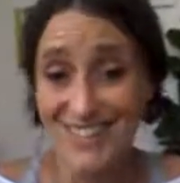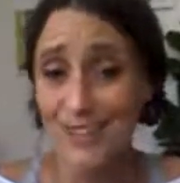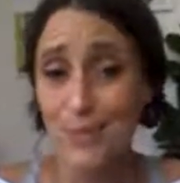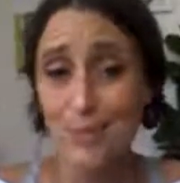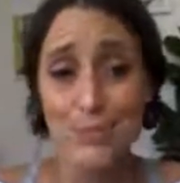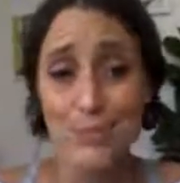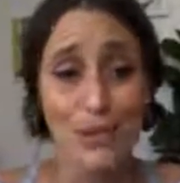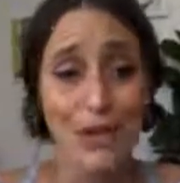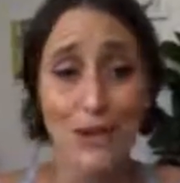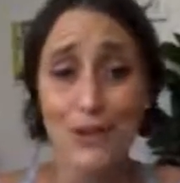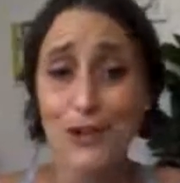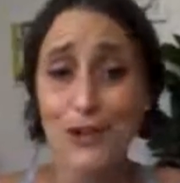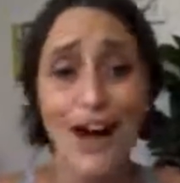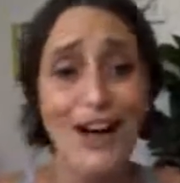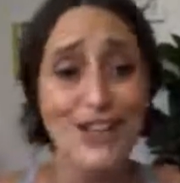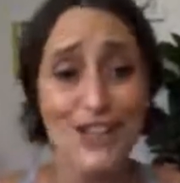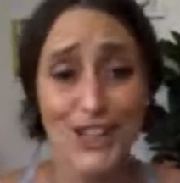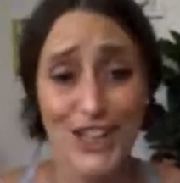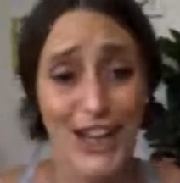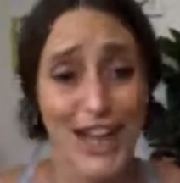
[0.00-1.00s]
gonna blow
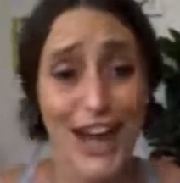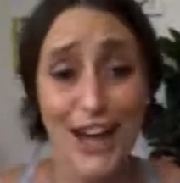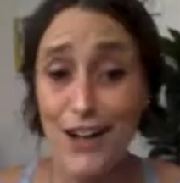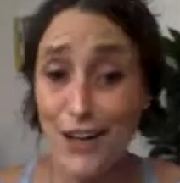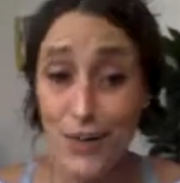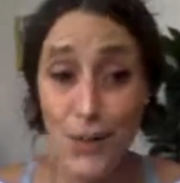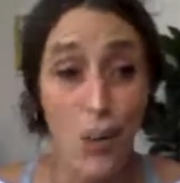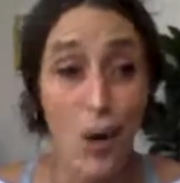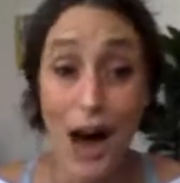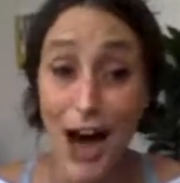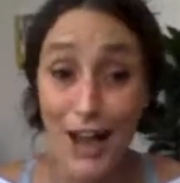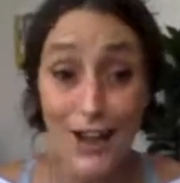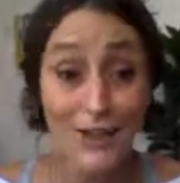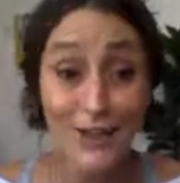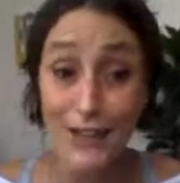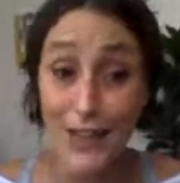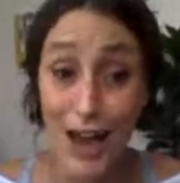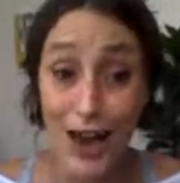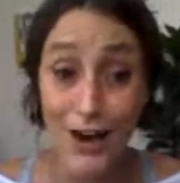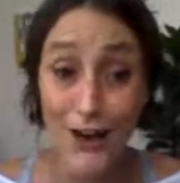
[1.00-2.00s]
logic out of the
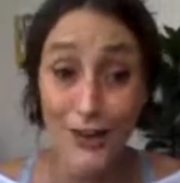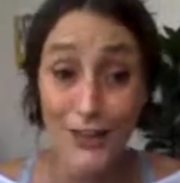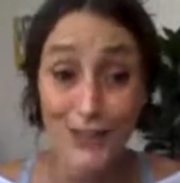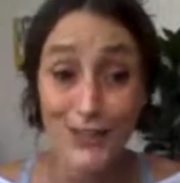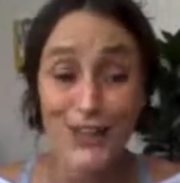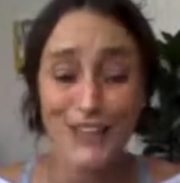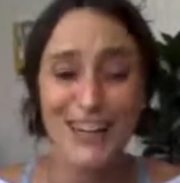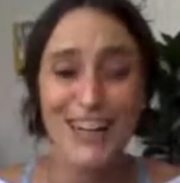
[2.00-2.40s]
water, yo.